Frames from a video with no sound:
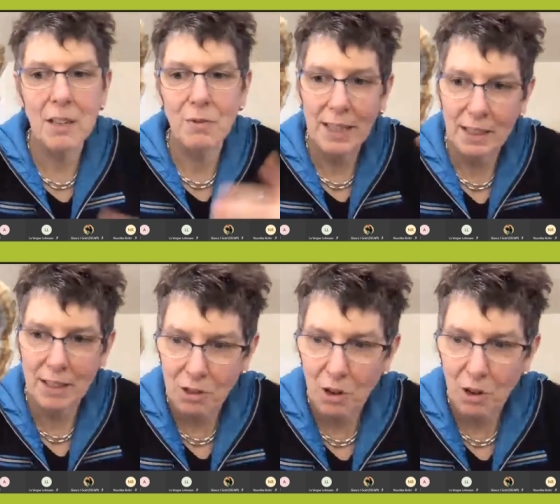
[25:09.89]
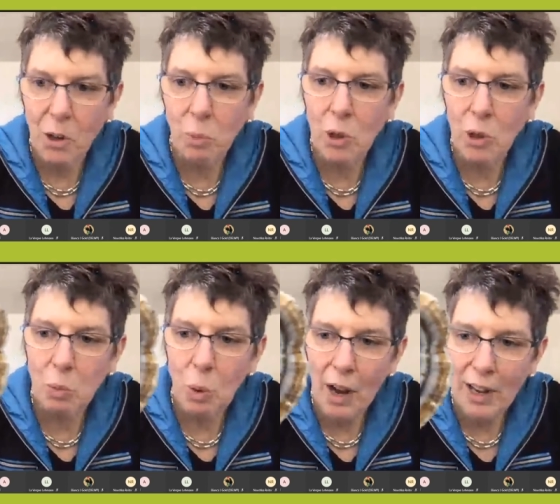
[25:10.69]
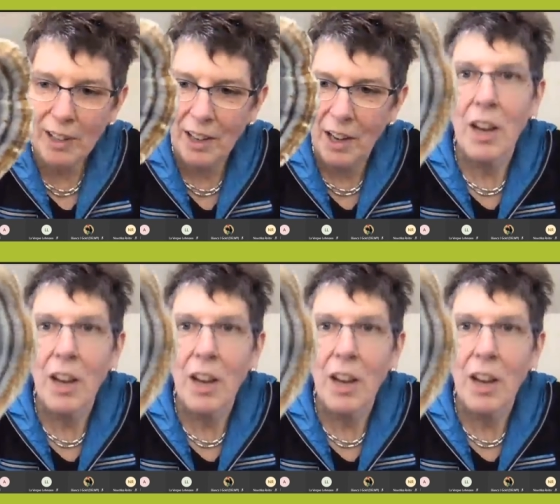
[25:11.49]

In fact, it's grown worldwide